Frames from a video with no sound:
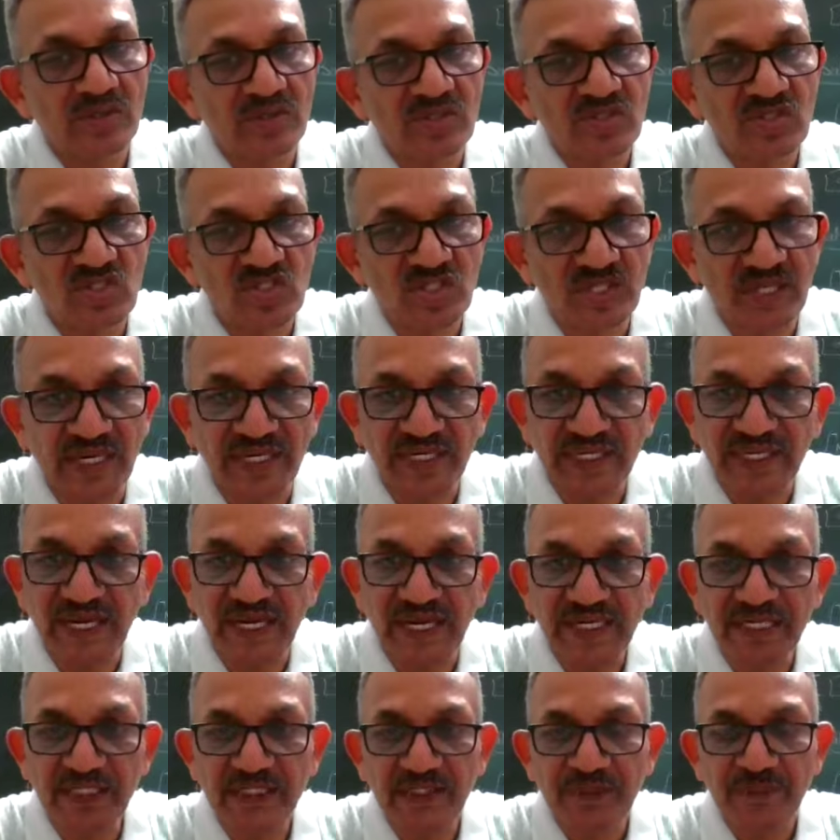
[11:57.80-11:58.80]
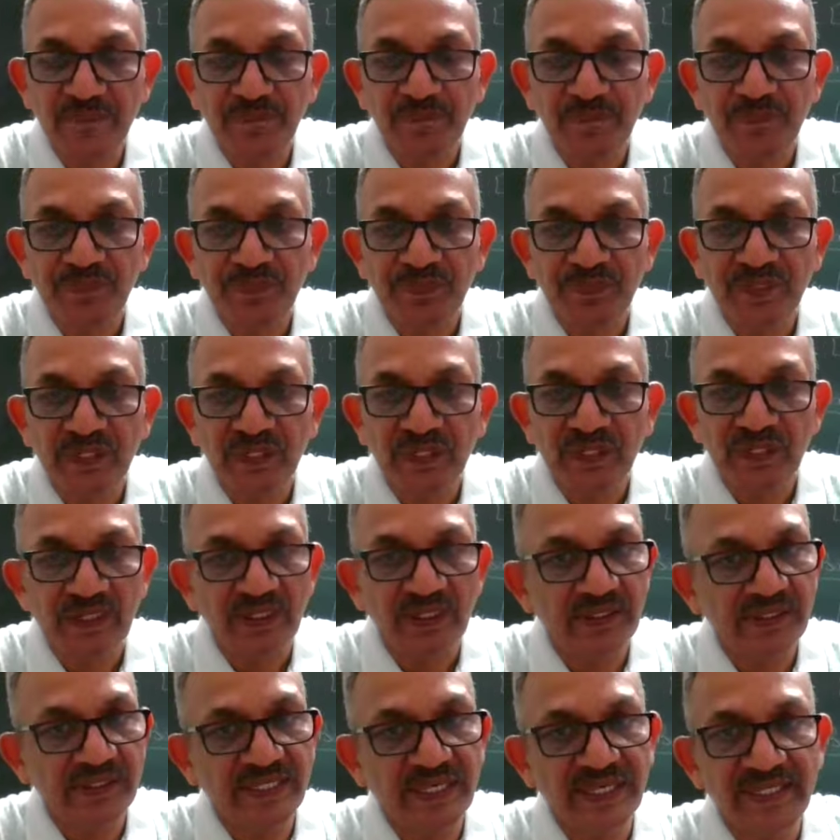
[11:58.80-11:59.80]
sunlight,
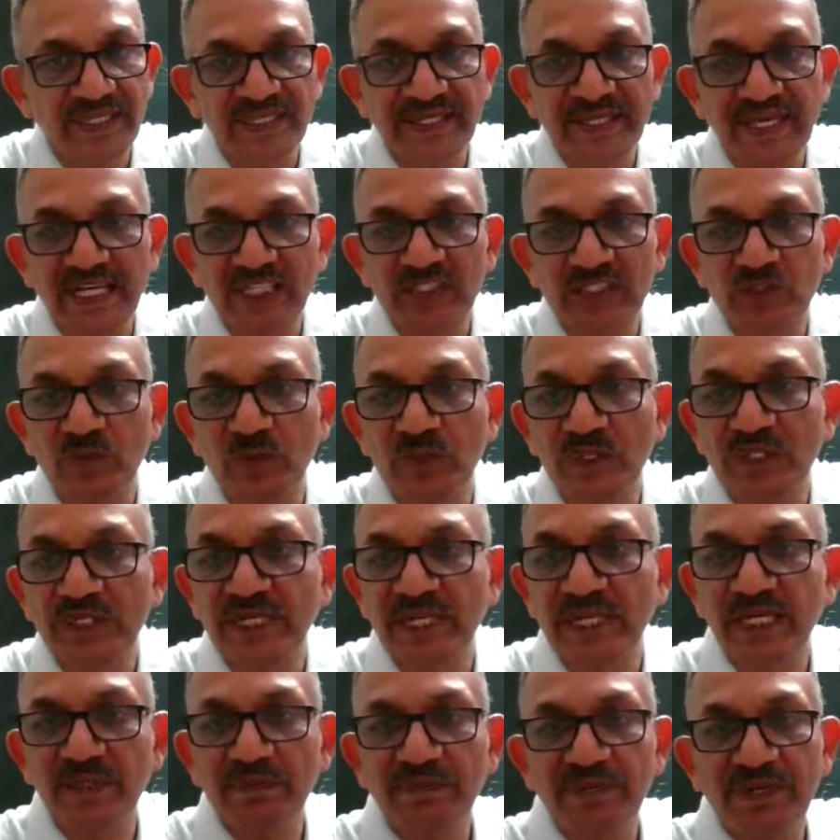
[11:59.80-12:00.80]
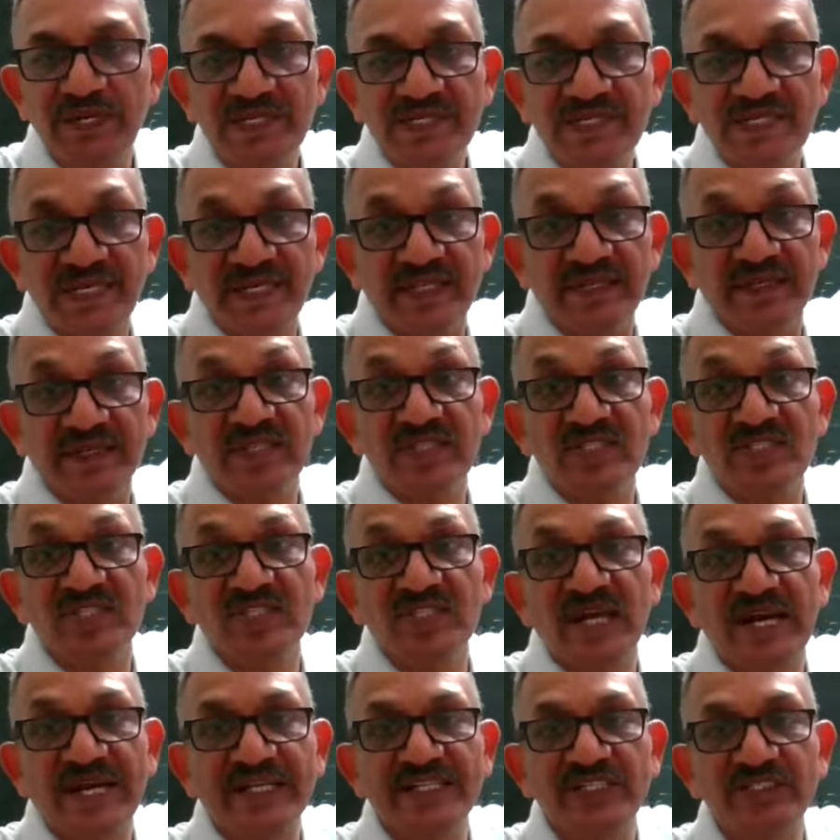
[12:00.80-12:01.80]
then reaction will take place in the
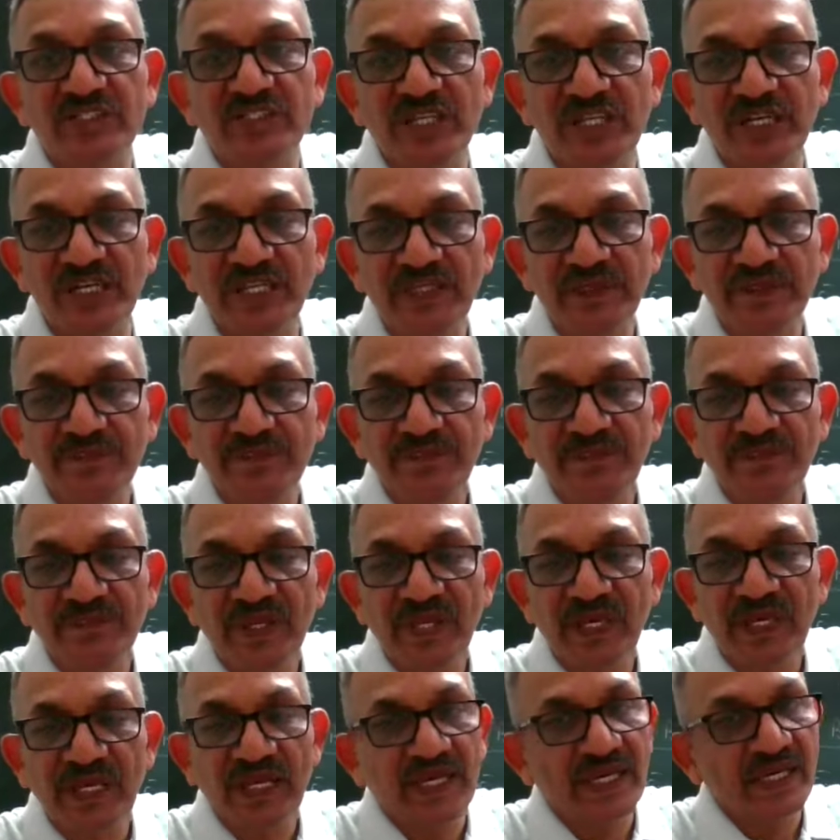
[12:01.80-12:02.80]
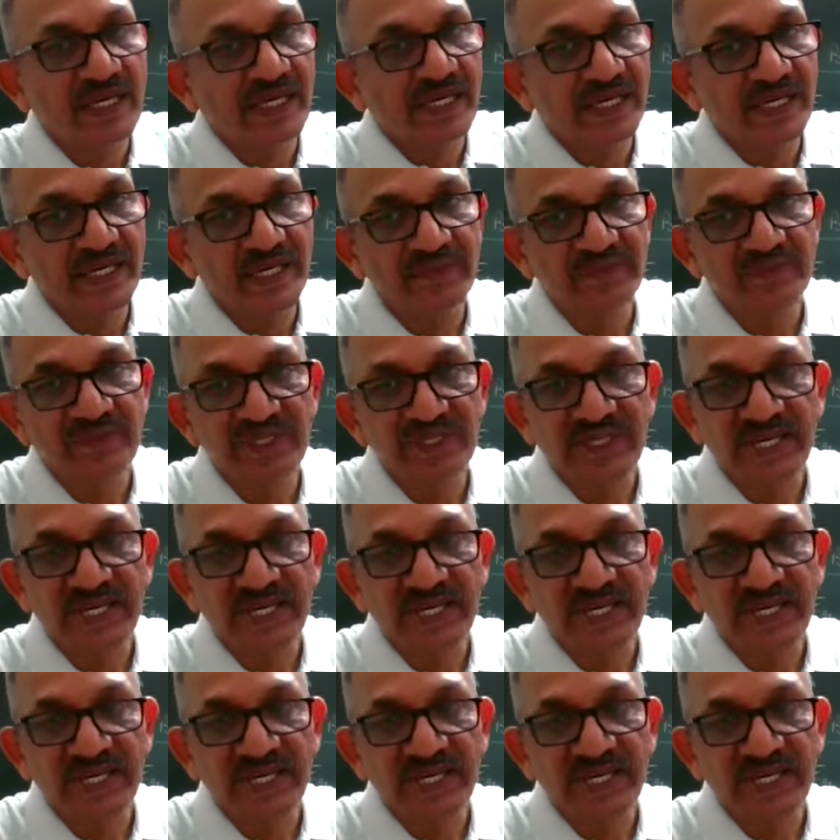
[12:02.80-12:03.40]
side chain. If